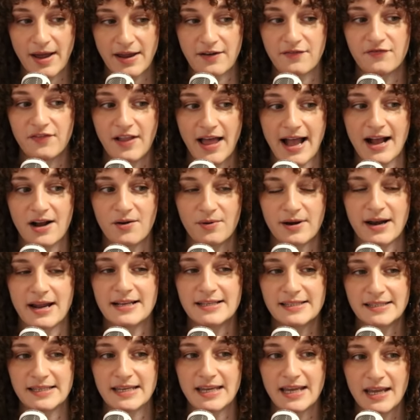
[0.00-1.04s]
flag when I
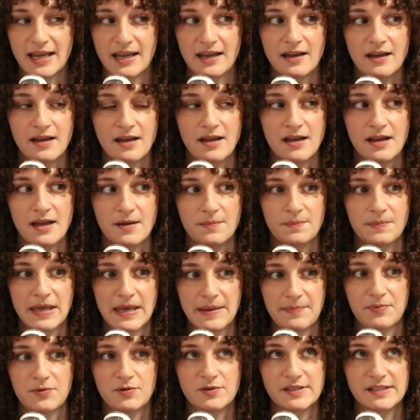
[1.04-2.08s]
see
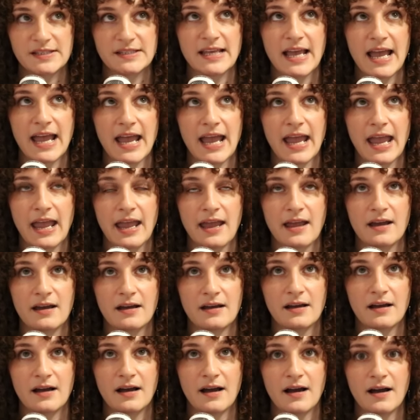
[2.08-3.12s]
people say,
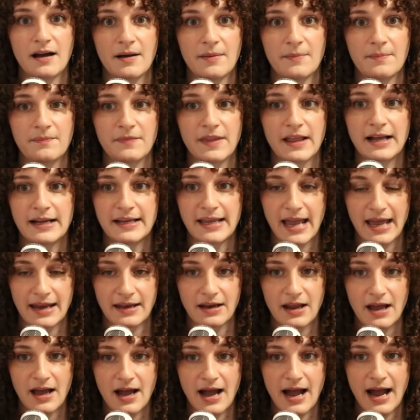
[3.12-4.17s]
like,
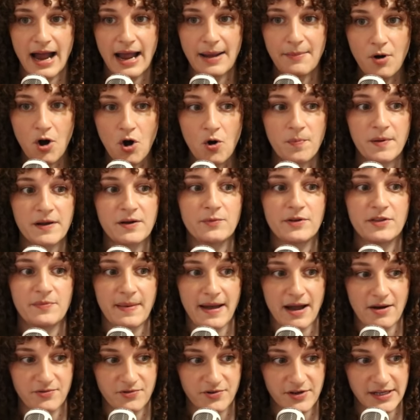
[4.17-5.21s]
again, I'm open with
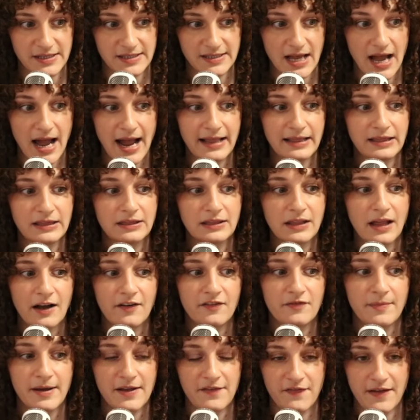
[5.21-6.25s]
boundaries. I
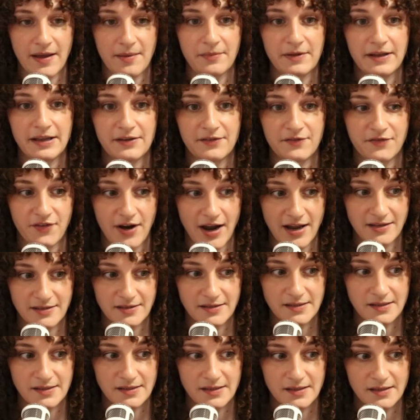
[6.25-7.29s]
love my family and
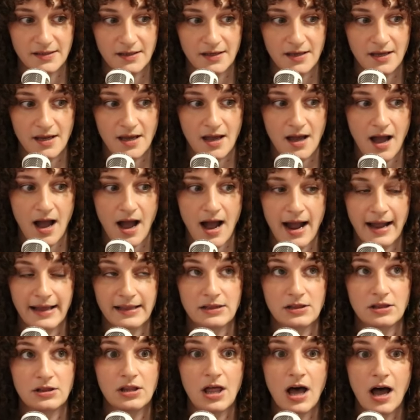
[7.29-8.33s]
friends. I
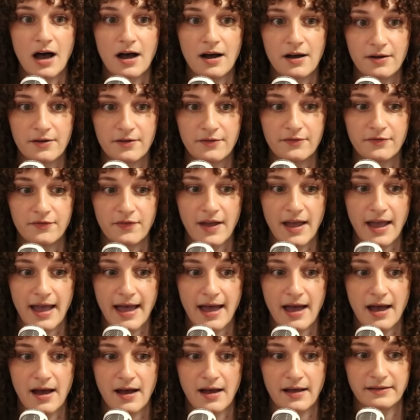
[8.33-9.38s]
love
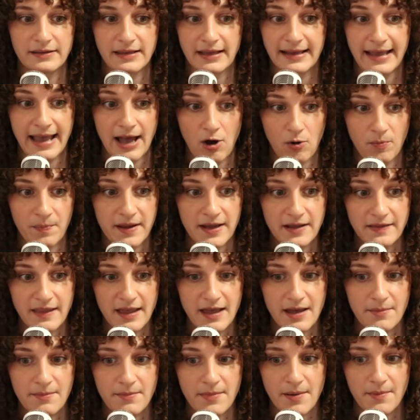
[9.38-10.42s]
like, helping
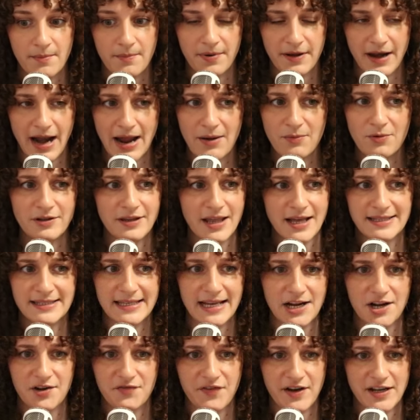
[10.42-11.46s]
them, but I will not
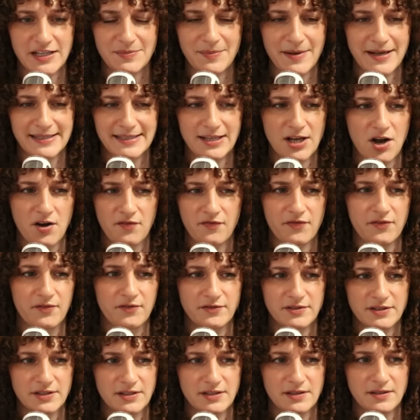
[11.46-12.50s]
sacrifice myself
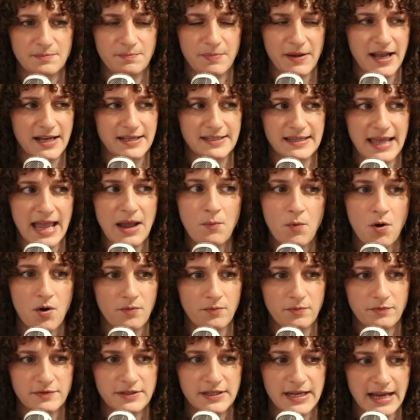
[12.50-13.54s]
because they
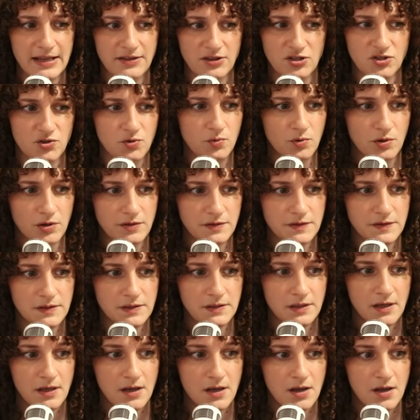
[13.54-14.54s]
won't take the tools.